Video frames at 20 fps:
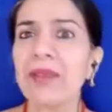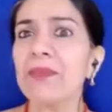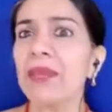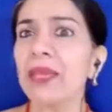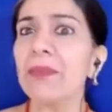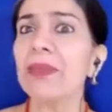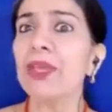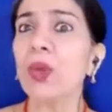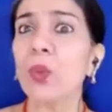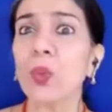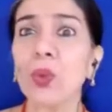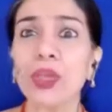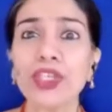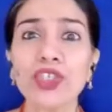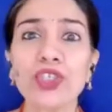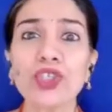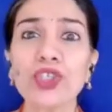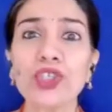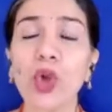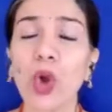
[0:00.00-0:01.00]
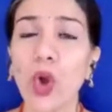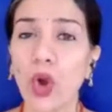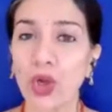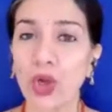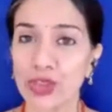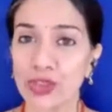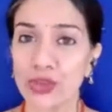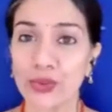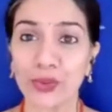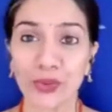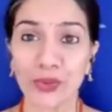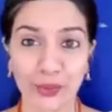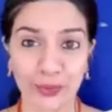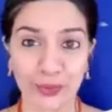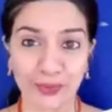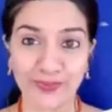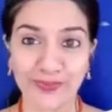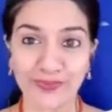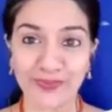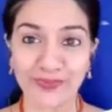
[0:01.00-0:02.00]
and maybe a witch or two.
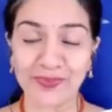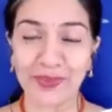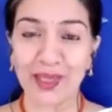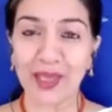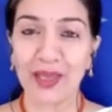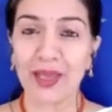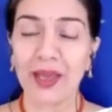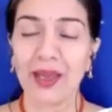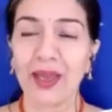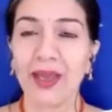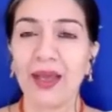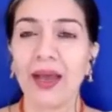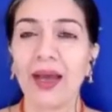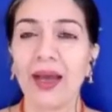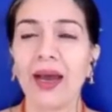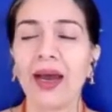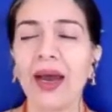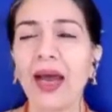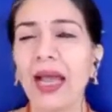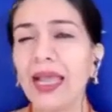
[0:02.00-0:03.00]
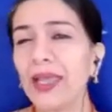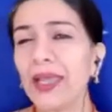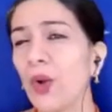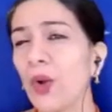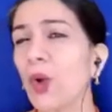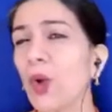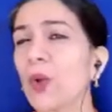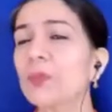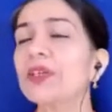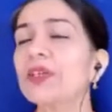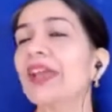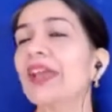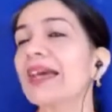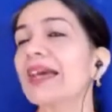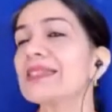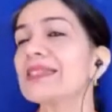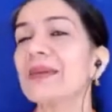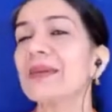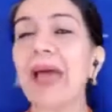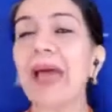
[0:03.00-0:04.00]
I hope there
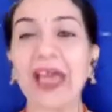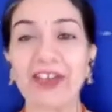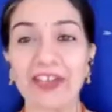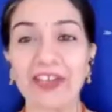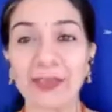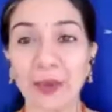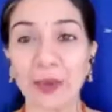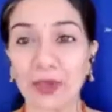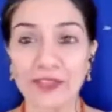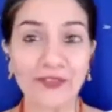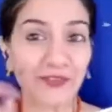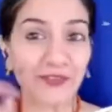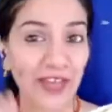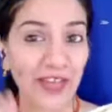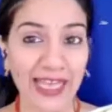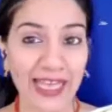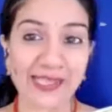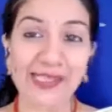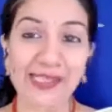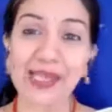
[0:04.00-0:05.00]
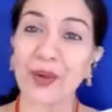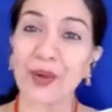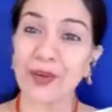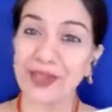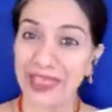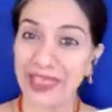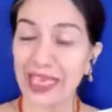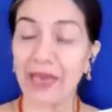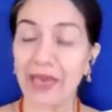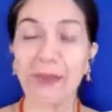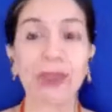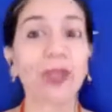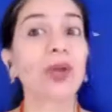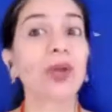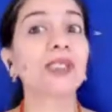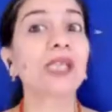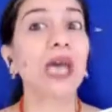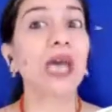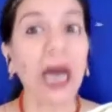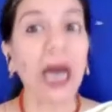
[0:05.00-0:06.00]
are some Harry Potter fans out there
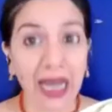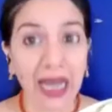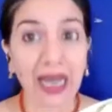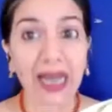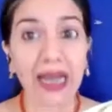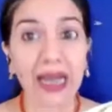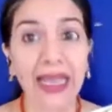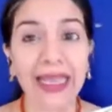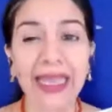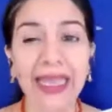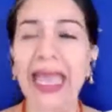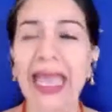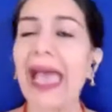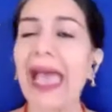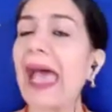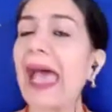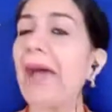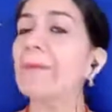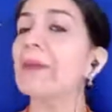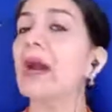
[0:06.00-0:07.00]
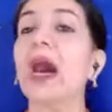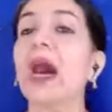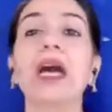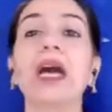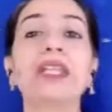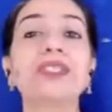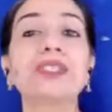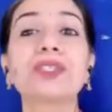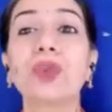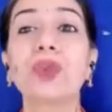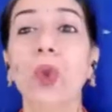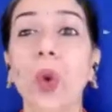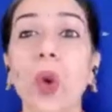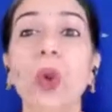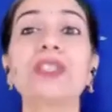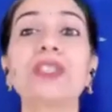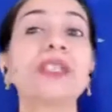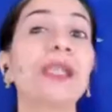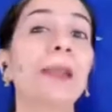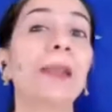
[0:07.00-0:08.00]
because I am a
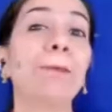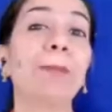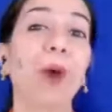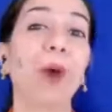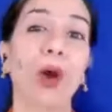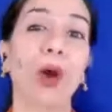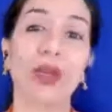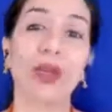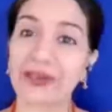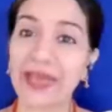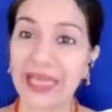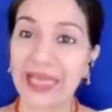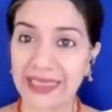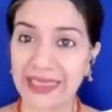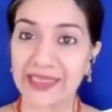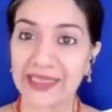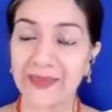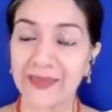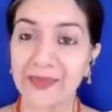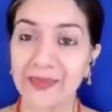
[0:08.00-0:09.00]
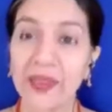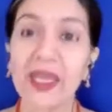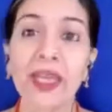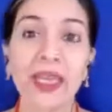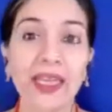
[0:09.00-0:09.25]
total Potterhead.